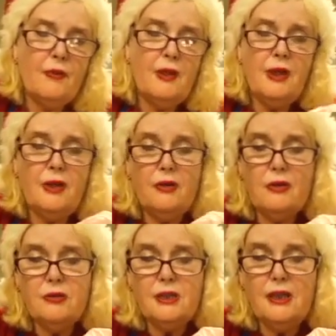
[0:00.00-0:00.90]
And then you
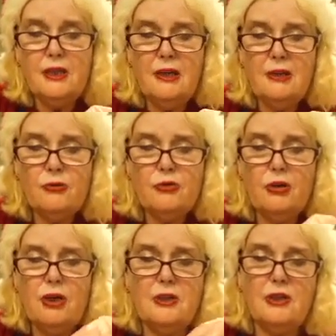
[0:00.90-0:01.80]
can see the little
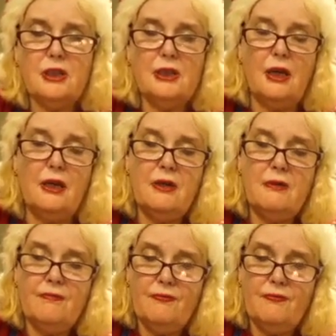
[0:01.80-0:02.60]
tree I just done.